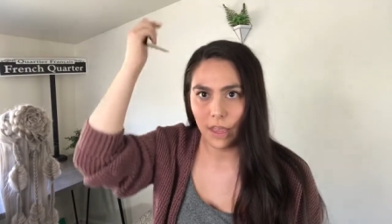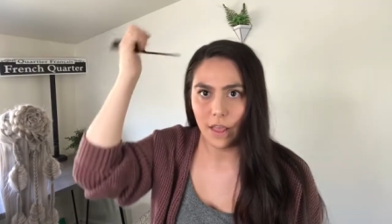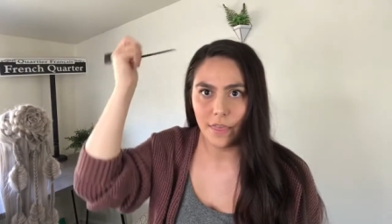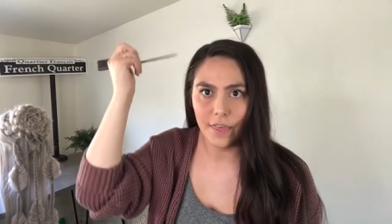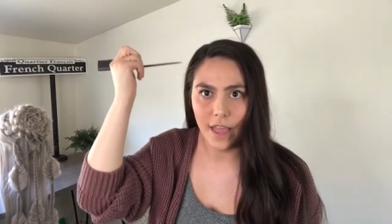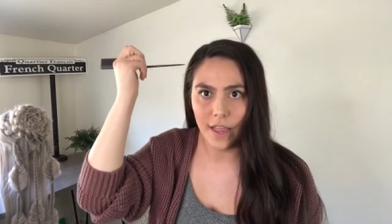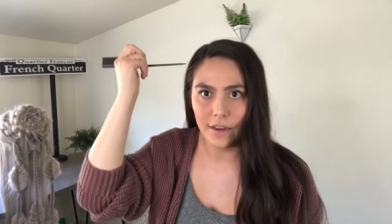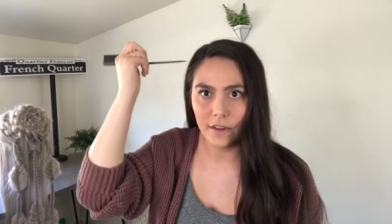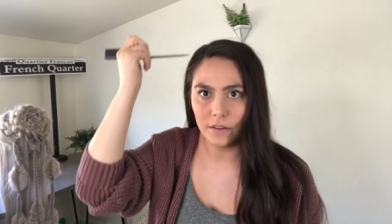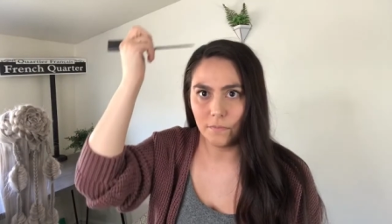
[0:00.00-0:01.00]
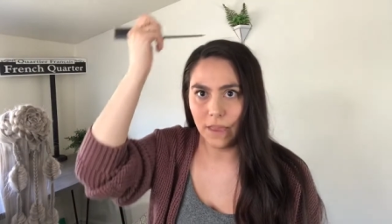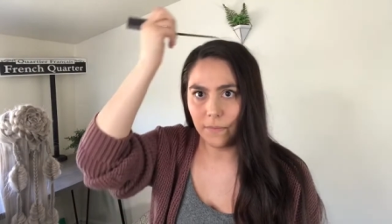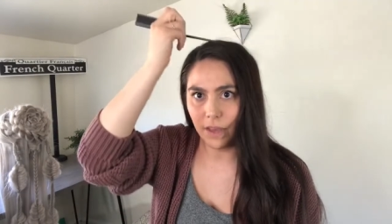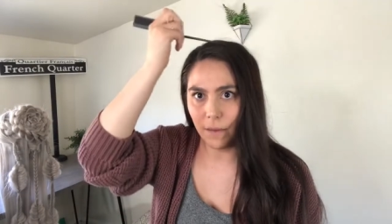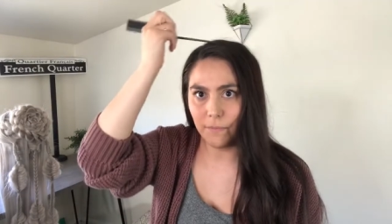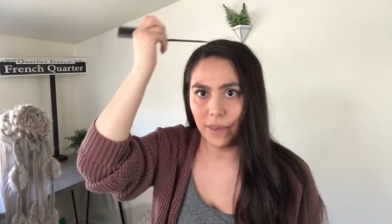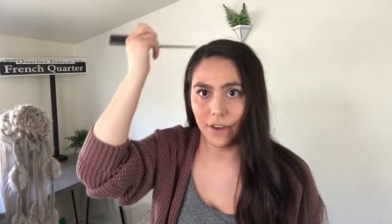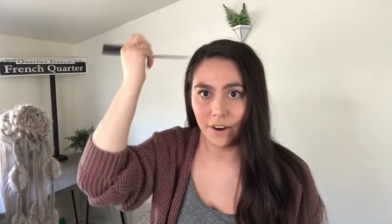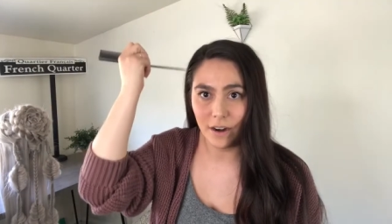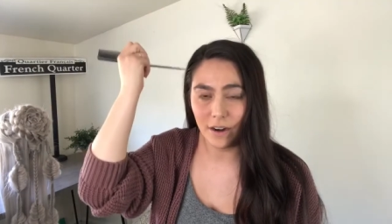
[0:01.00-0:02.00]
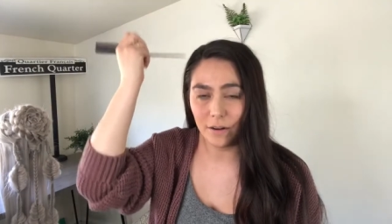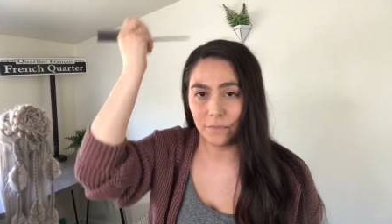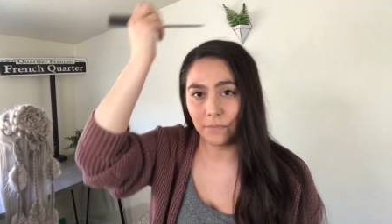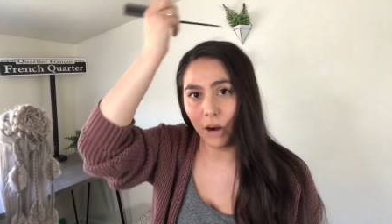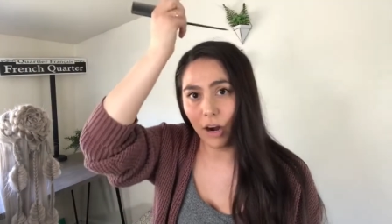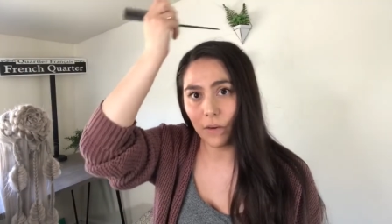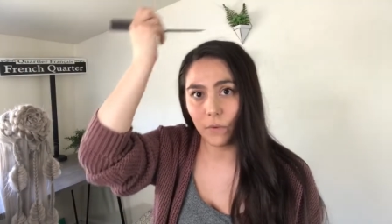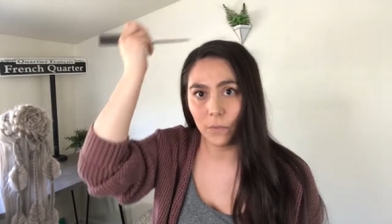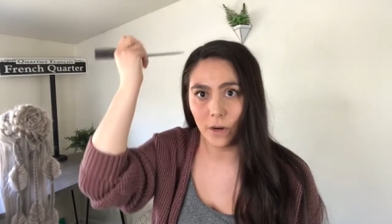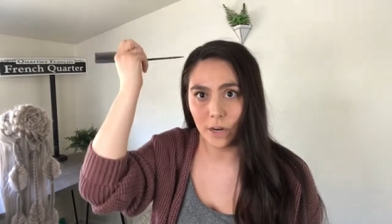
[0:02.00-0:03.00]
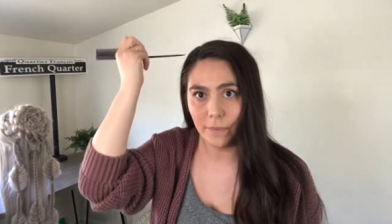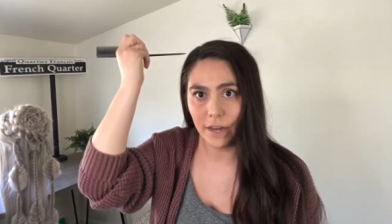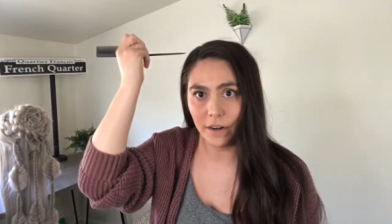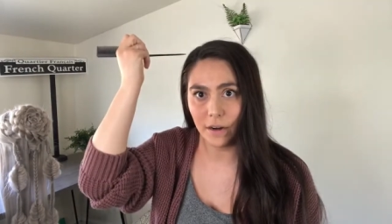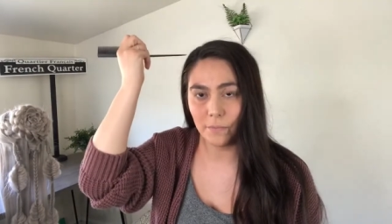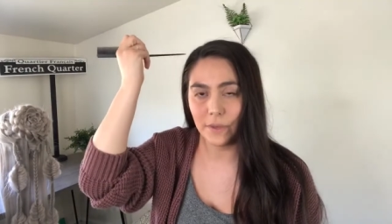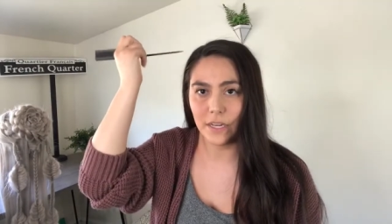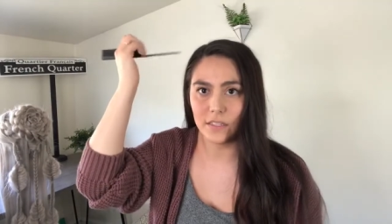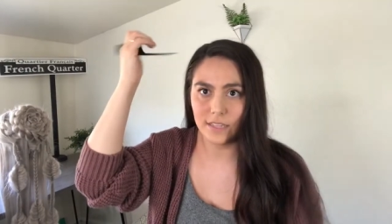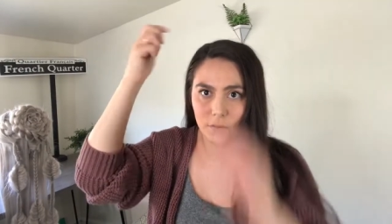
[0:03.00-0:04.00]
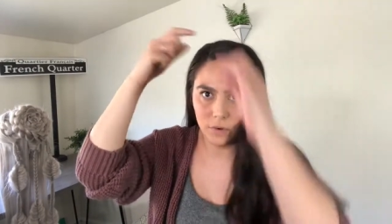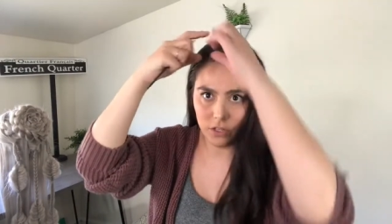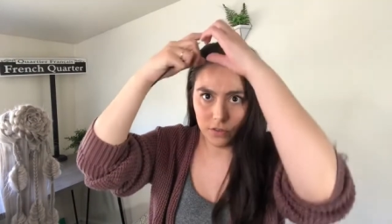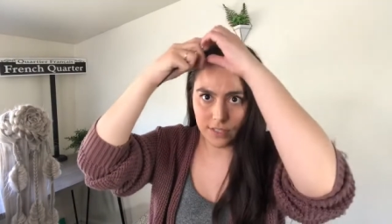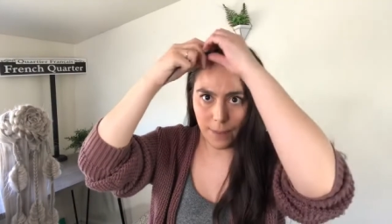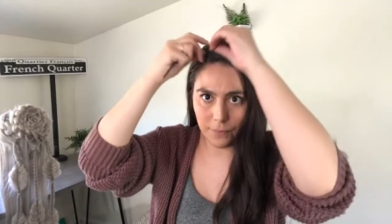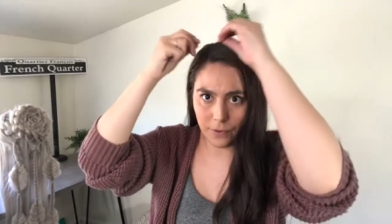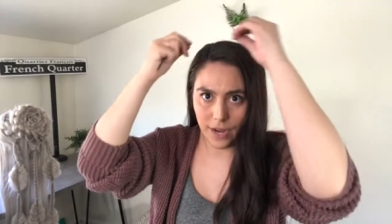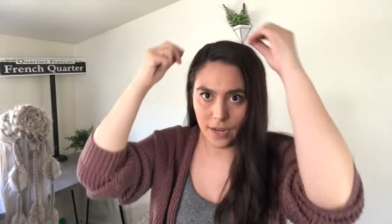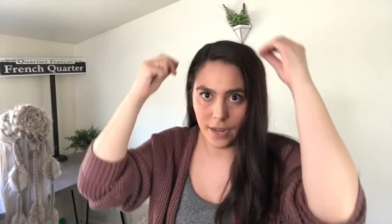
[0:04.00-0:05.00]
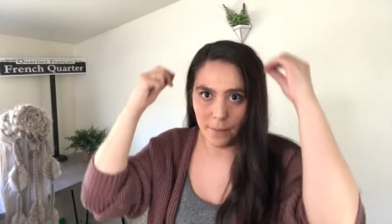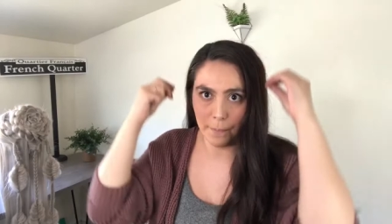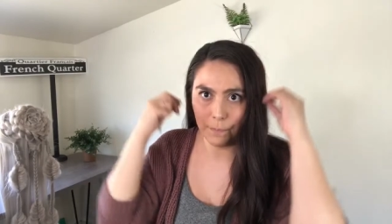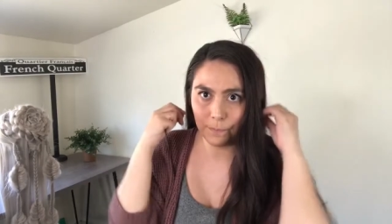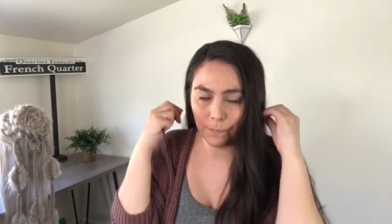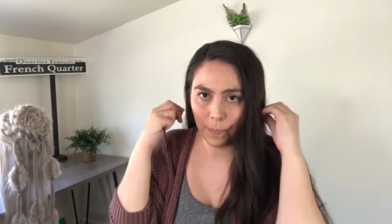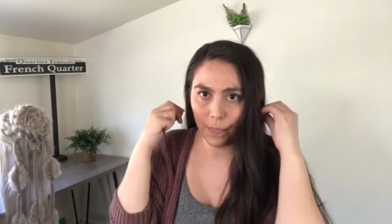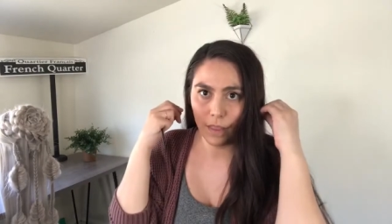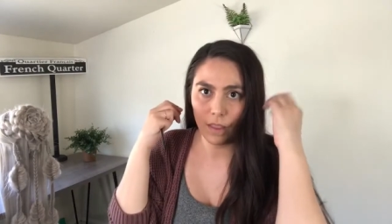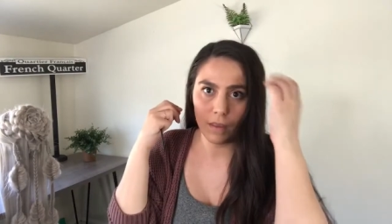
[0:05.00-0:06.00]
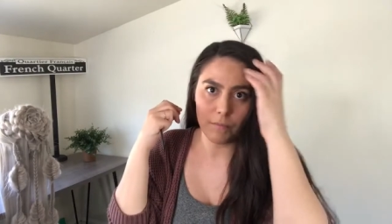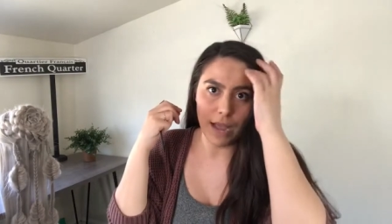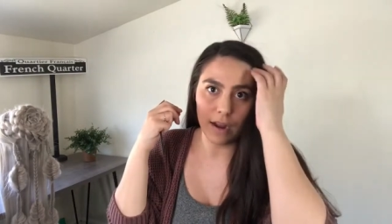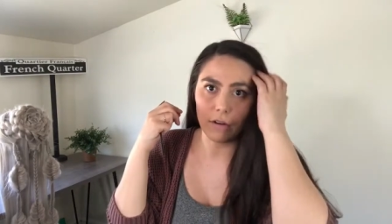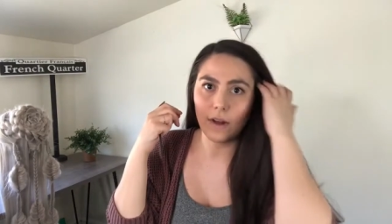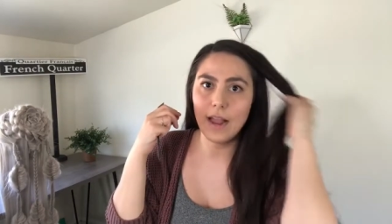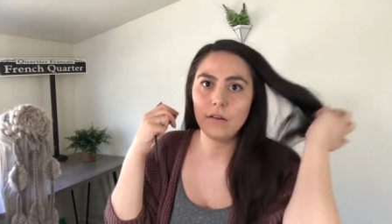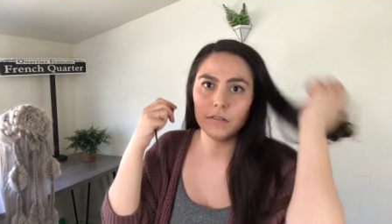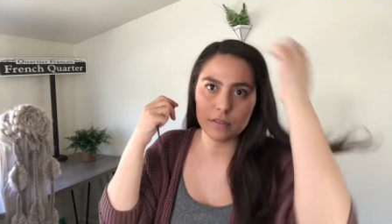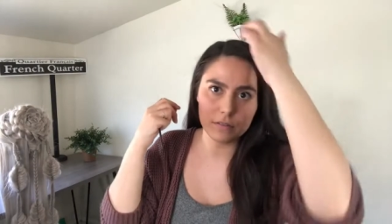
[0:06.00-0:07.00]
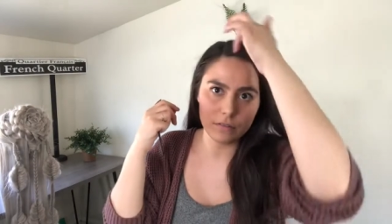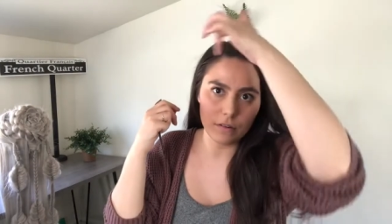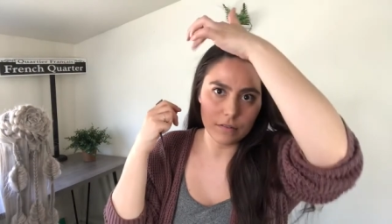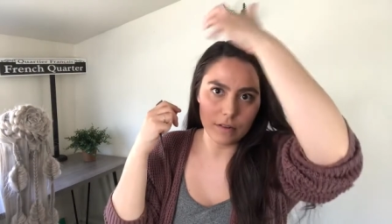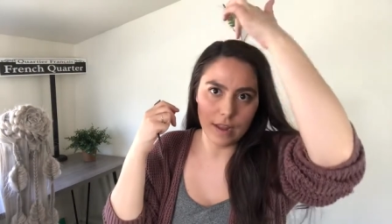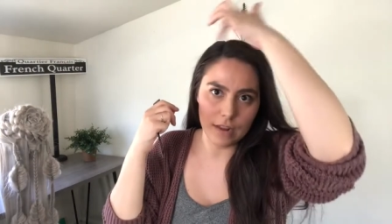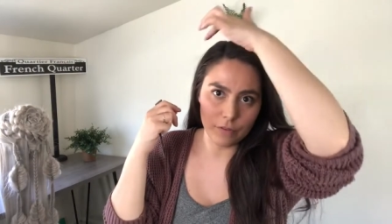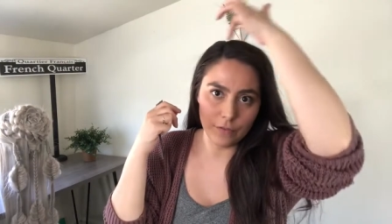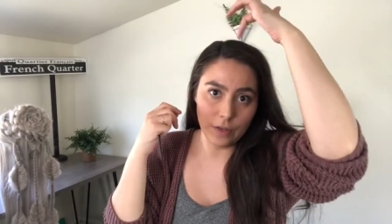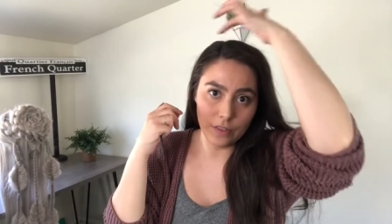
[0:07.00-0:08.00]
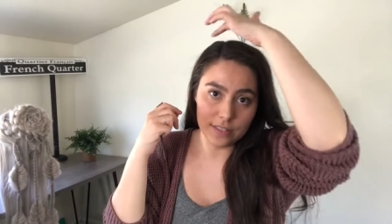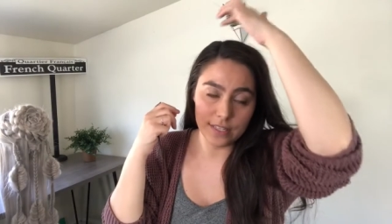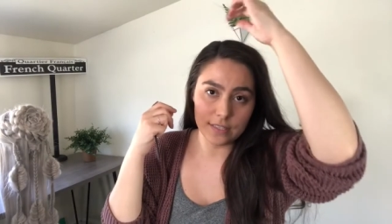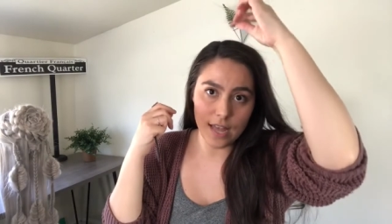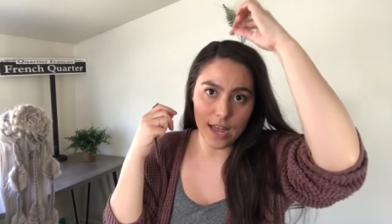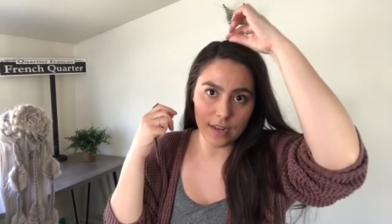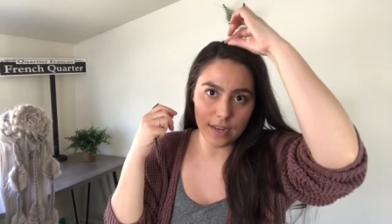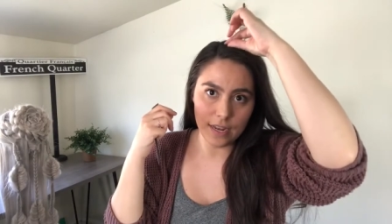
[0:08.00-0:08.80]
then maybe a bigger part would work better, because then when you separate it back around and reveal the zigzag,